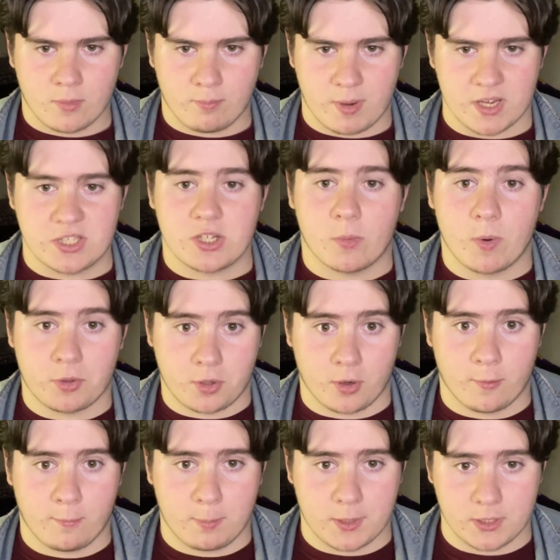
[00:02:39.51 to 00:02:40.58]
Based on what
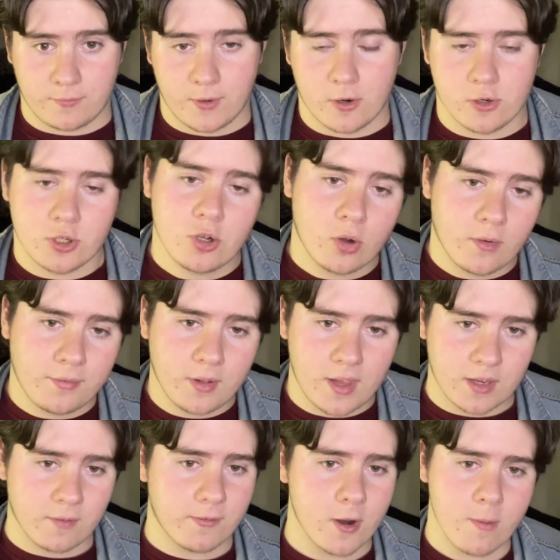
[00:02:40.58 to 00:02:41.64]
their biggest fear is. So if
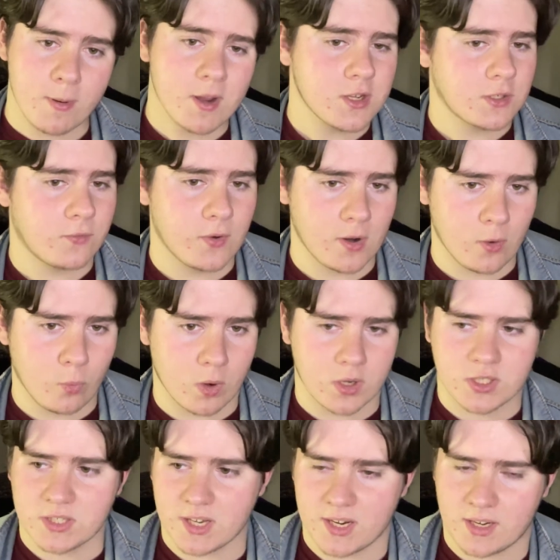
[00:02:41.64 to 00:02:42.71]
your biggest fear
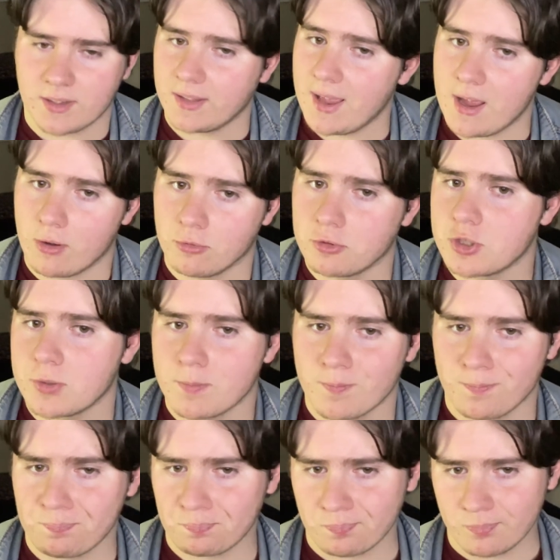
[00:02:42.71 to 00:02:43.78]
was, say, clowns,
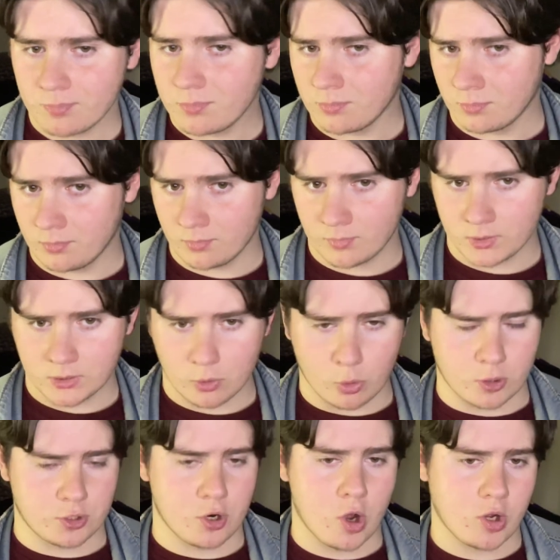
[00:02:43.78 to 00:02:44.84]
or
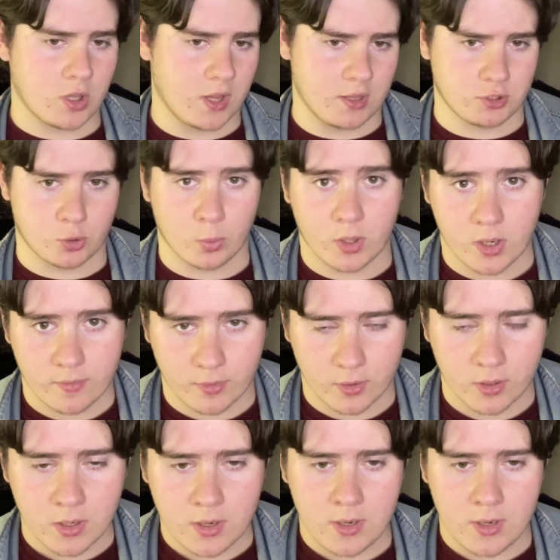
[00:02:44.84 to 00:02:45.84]
doll clowns, or whatever,